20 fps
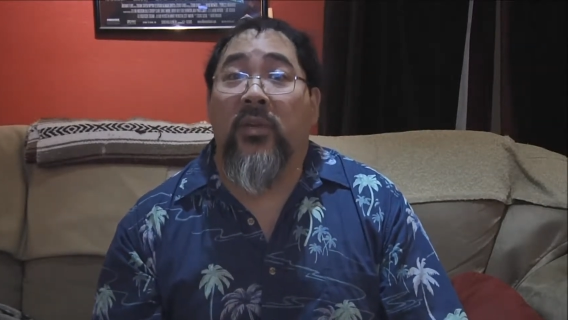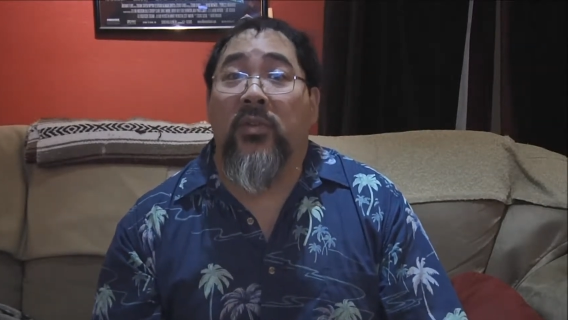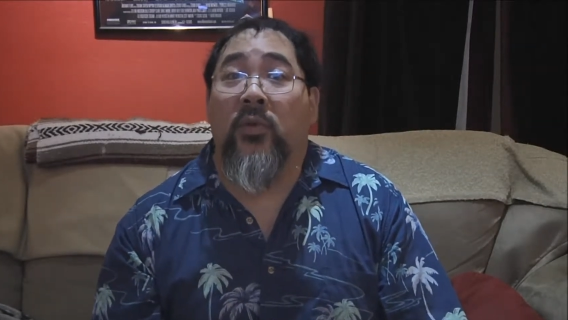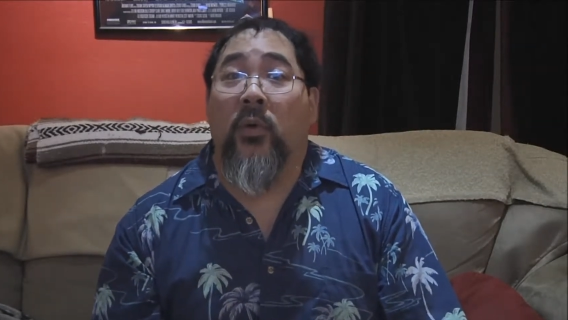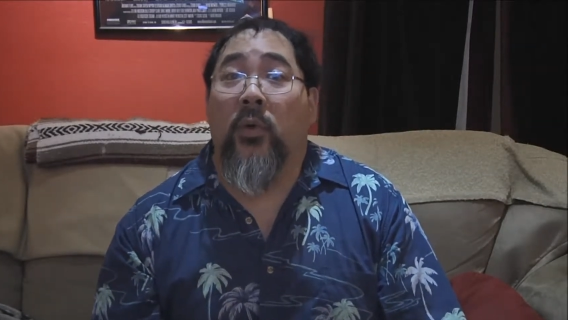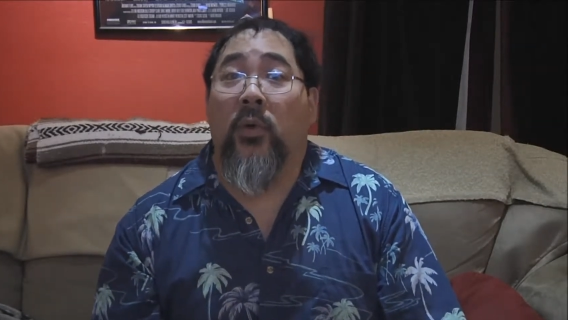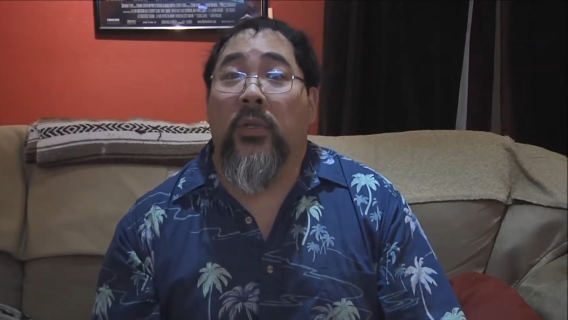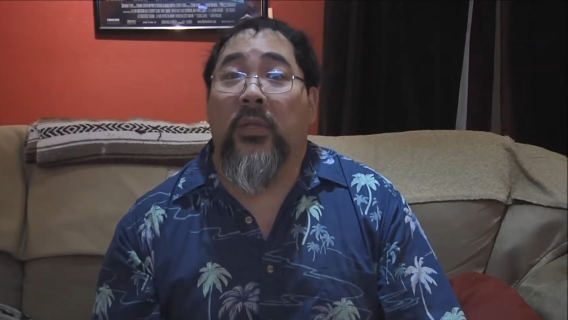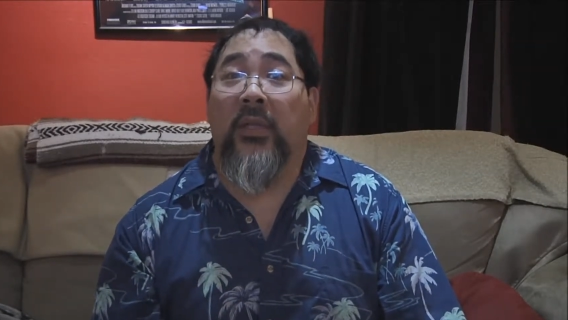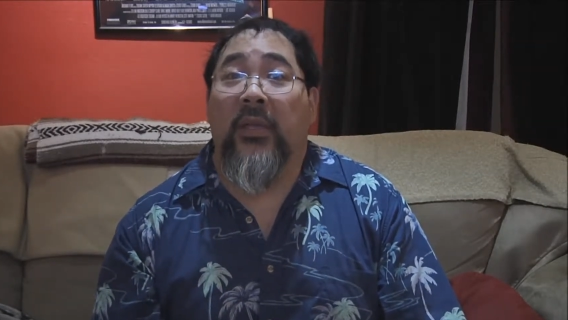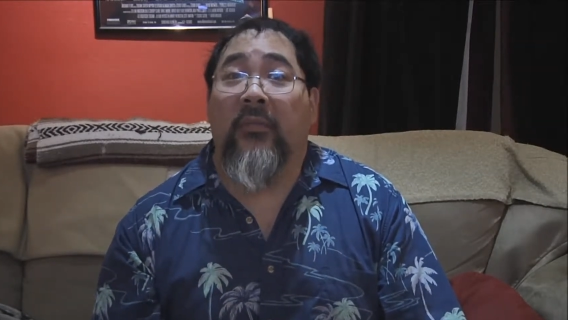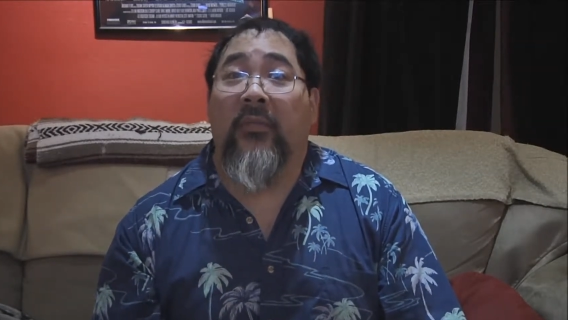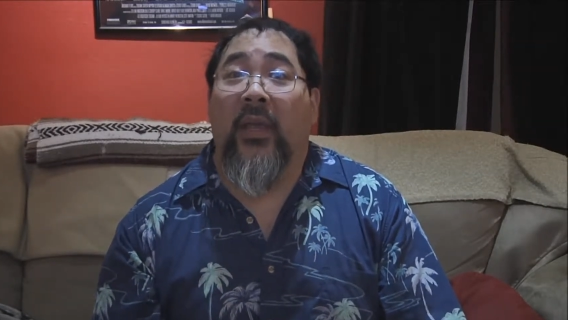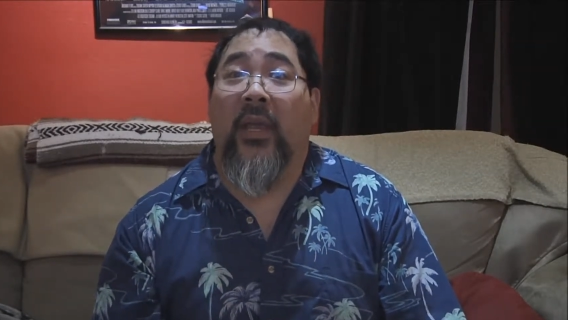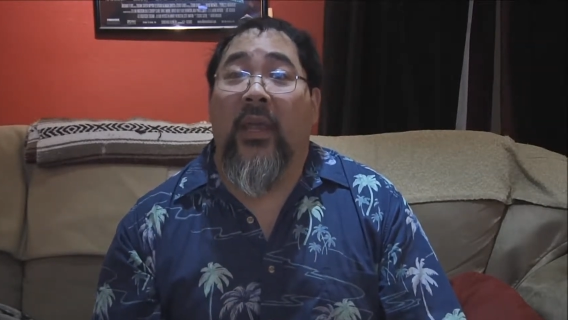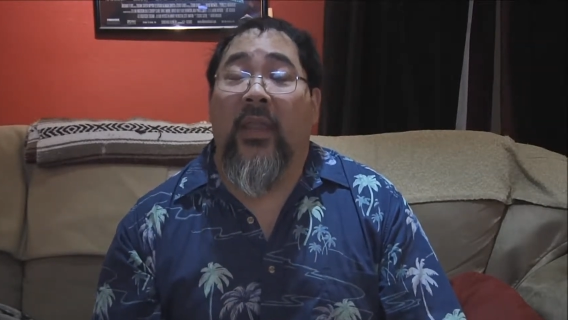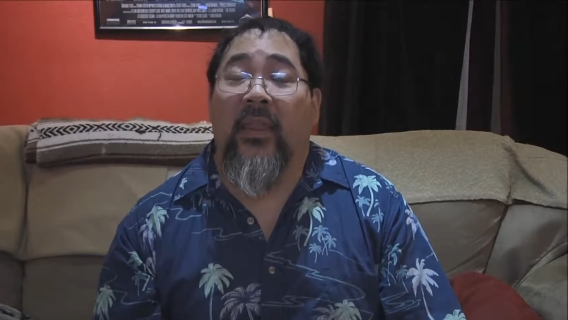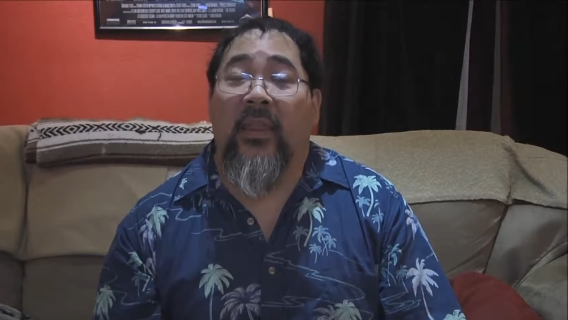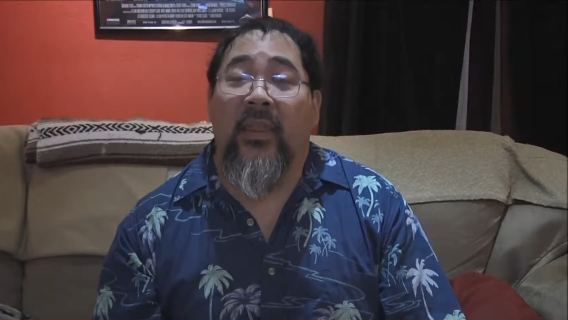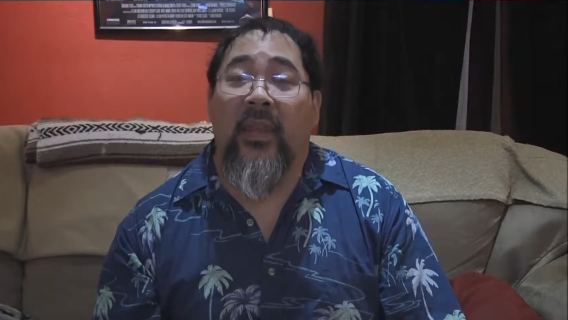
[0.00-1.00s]
toward
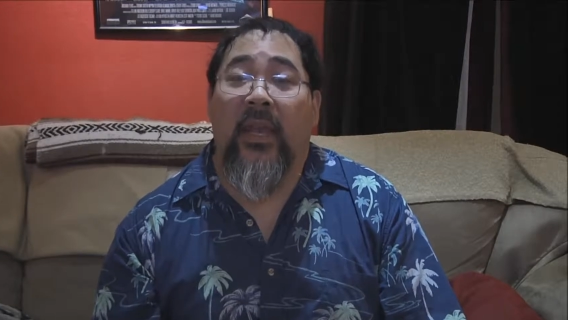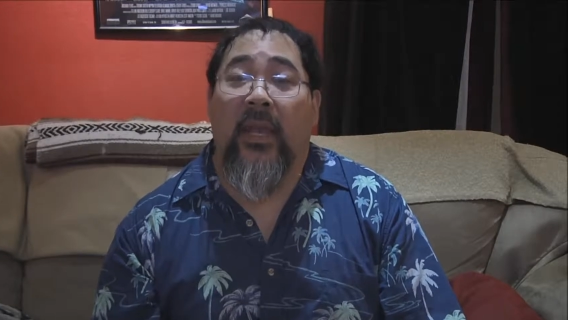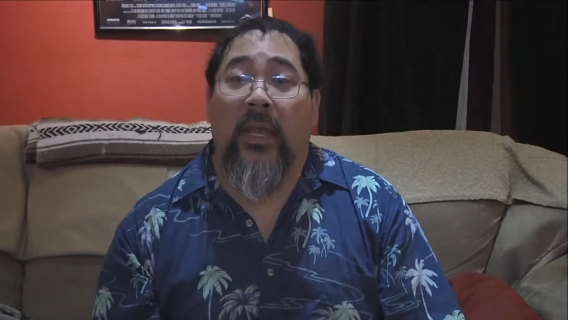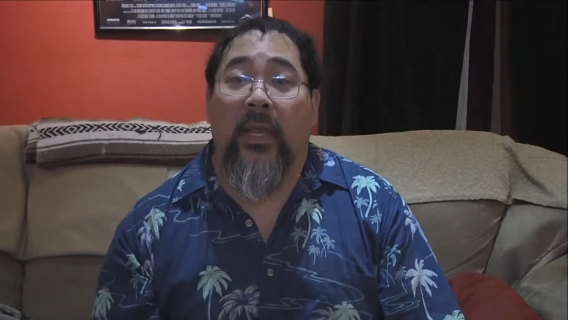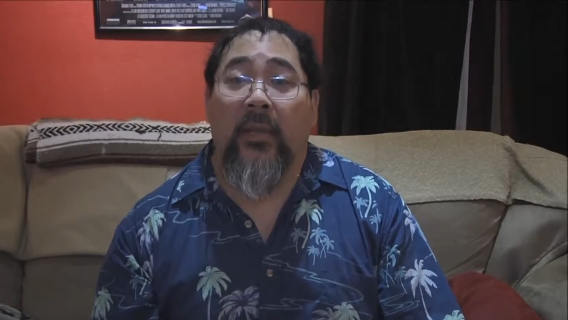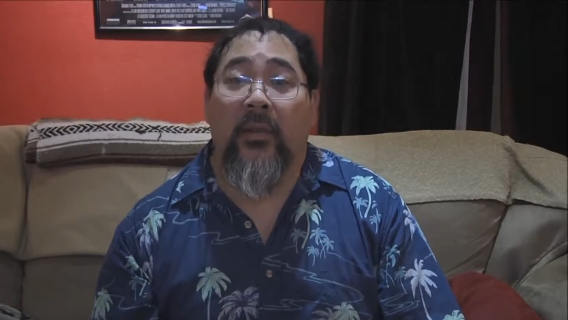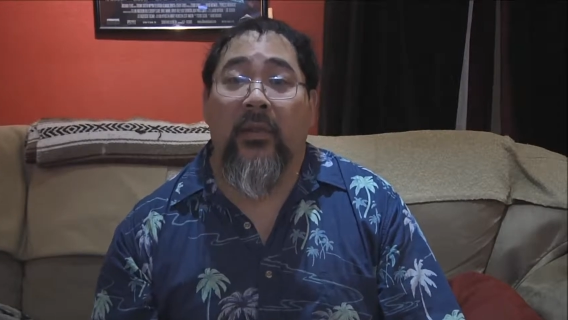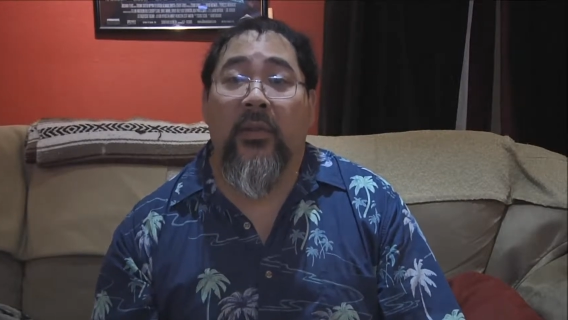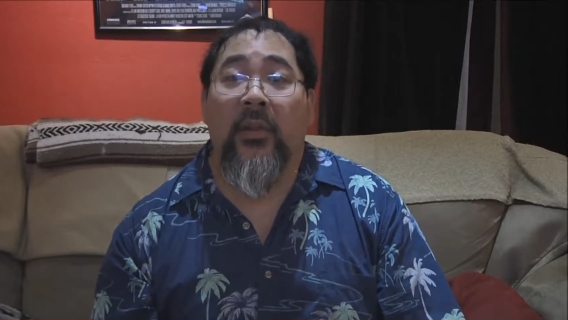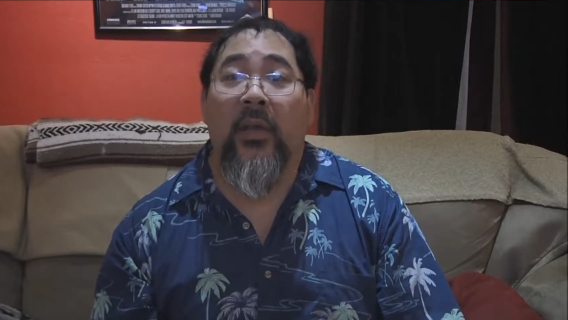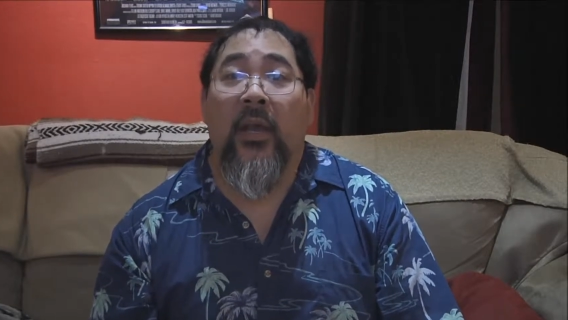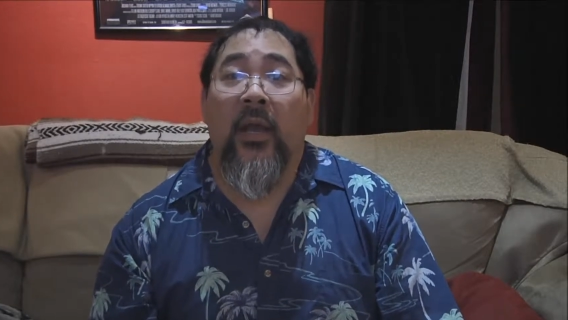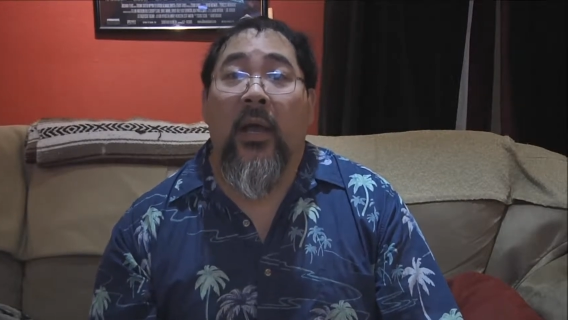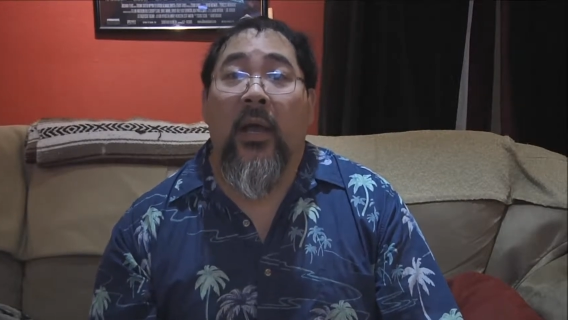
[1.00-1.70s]
living things.